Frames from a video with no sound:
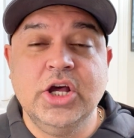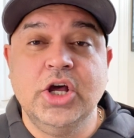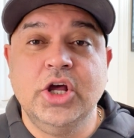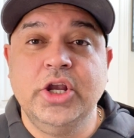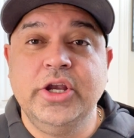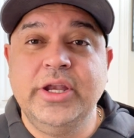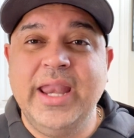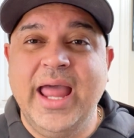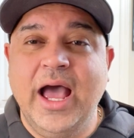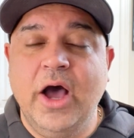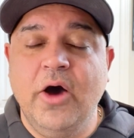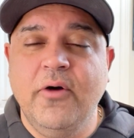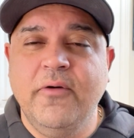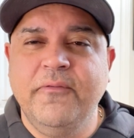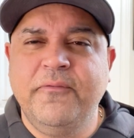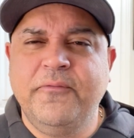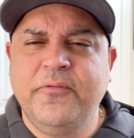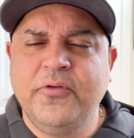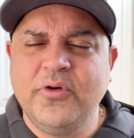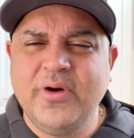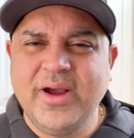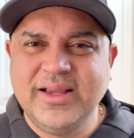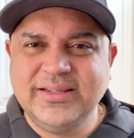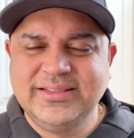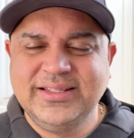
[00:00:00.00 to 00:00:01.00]
Now,
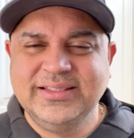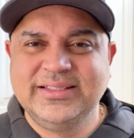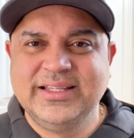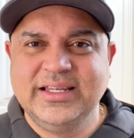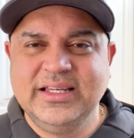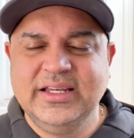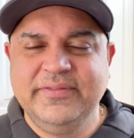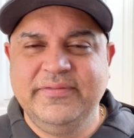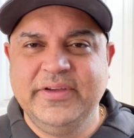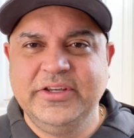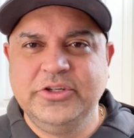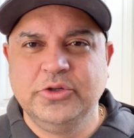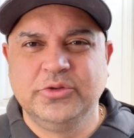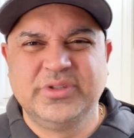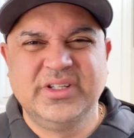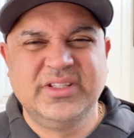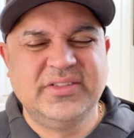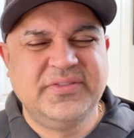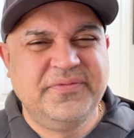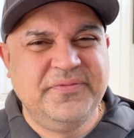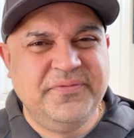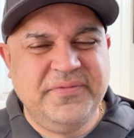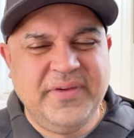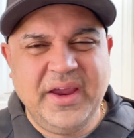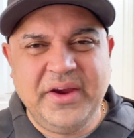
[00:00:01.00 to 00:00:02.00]
for us as individuals,
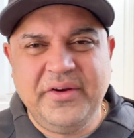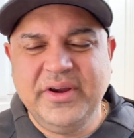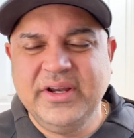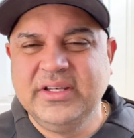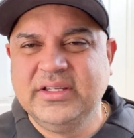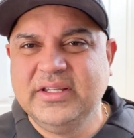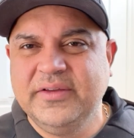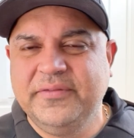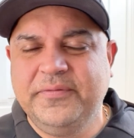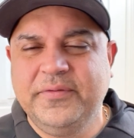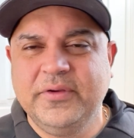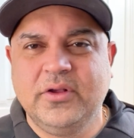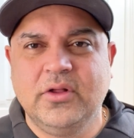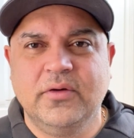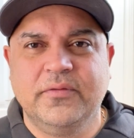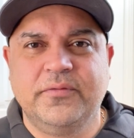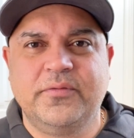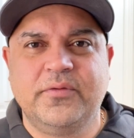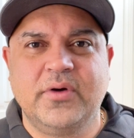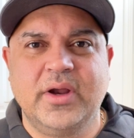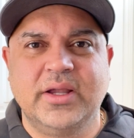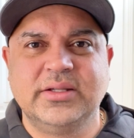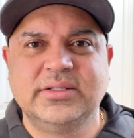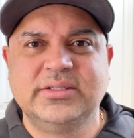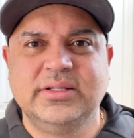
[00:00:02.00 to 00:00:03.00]
it's very difficult
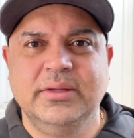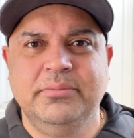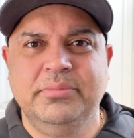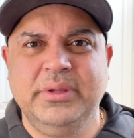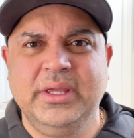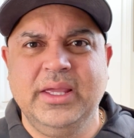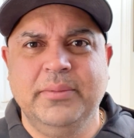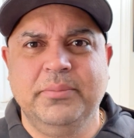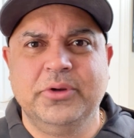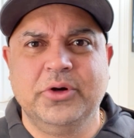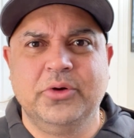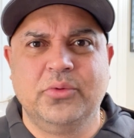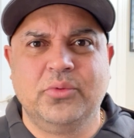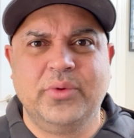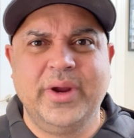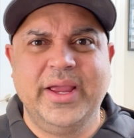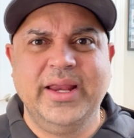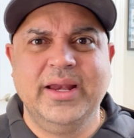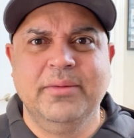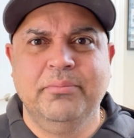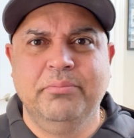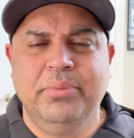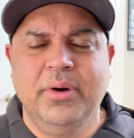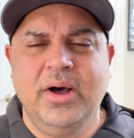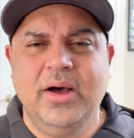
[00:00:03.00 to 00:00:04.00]
for us to be able to
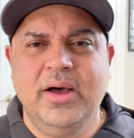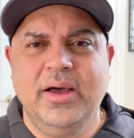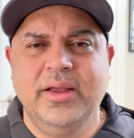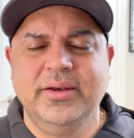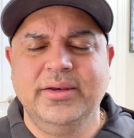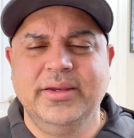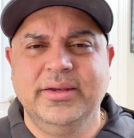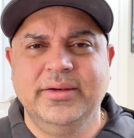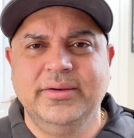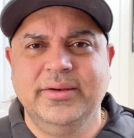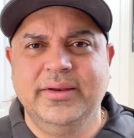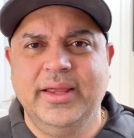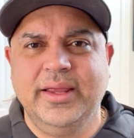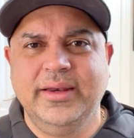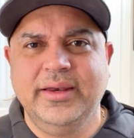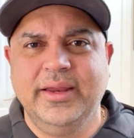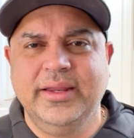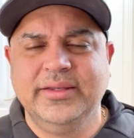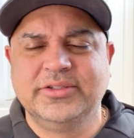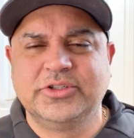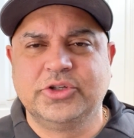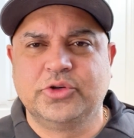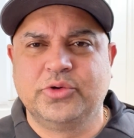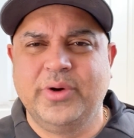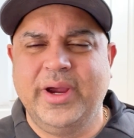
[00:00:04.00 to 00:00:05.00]
rate a bond and
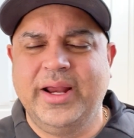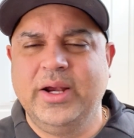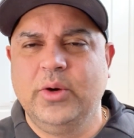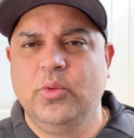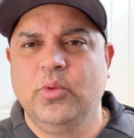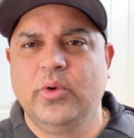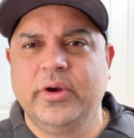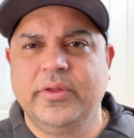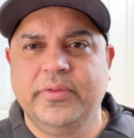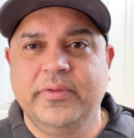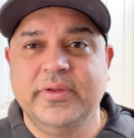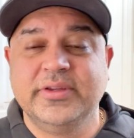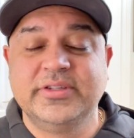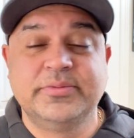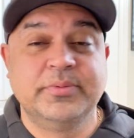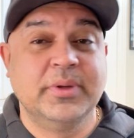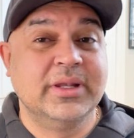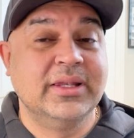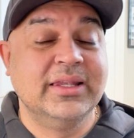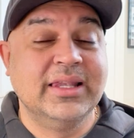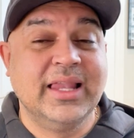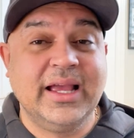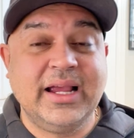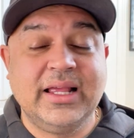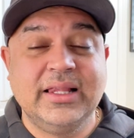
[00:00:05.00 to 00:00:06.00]
its creditworthiness.
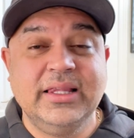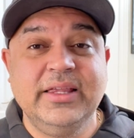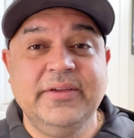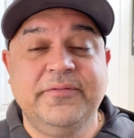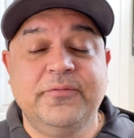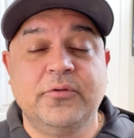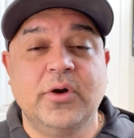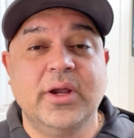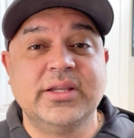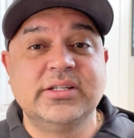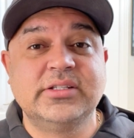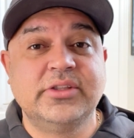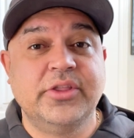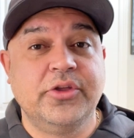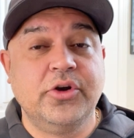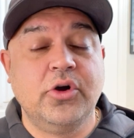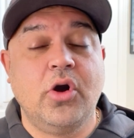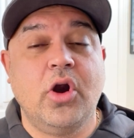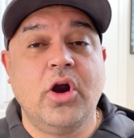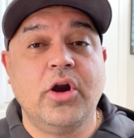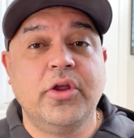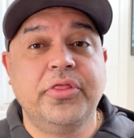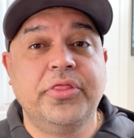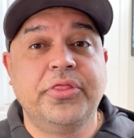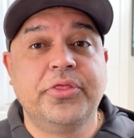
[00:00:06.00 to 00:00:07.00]
Luckily for us, there
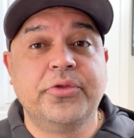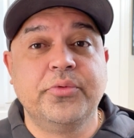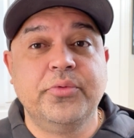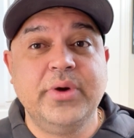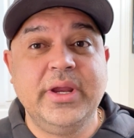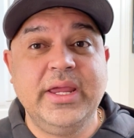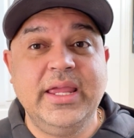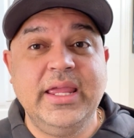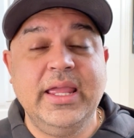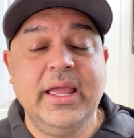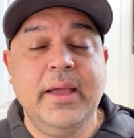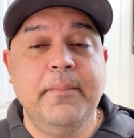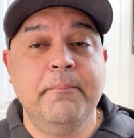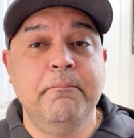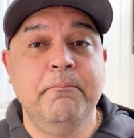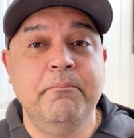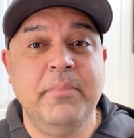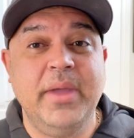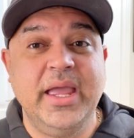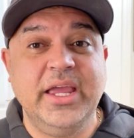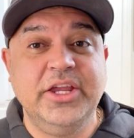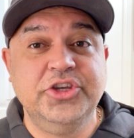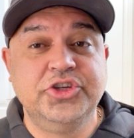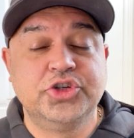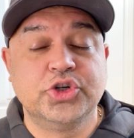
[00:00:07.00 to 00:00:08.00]
are three
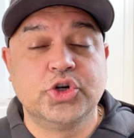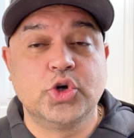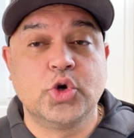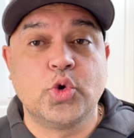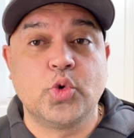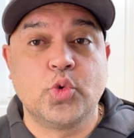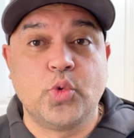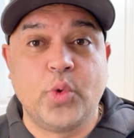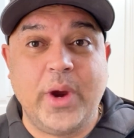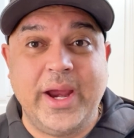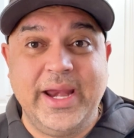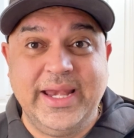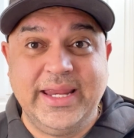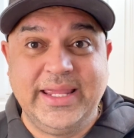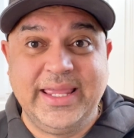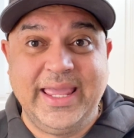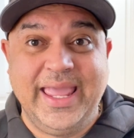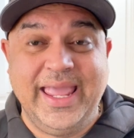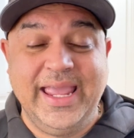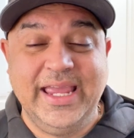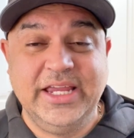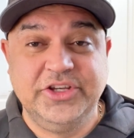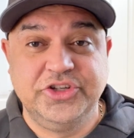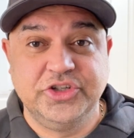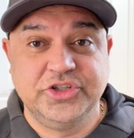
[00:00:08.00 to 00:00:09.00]
major rating
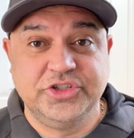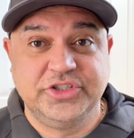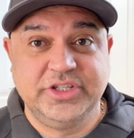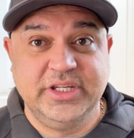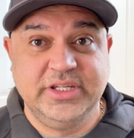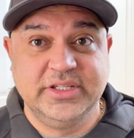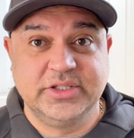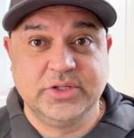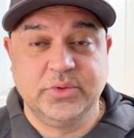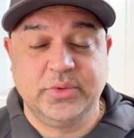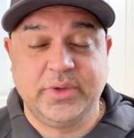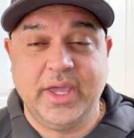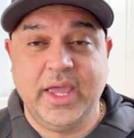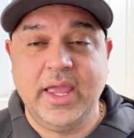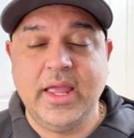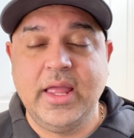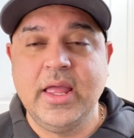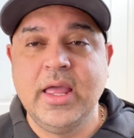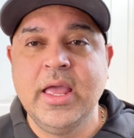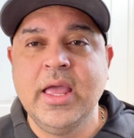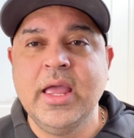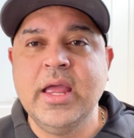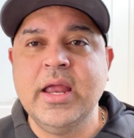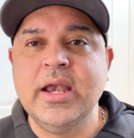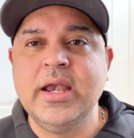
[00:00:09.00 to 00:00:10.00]
agencies,
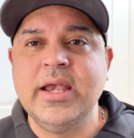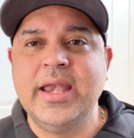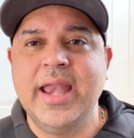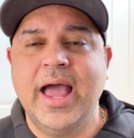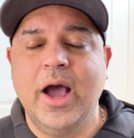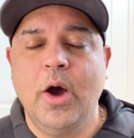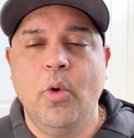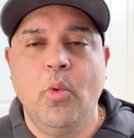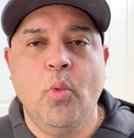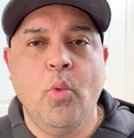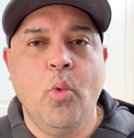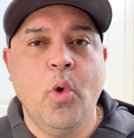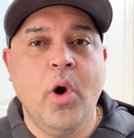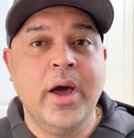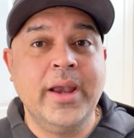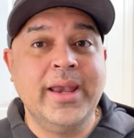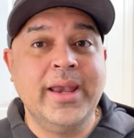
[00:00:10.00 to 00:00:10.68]
okay? Now, one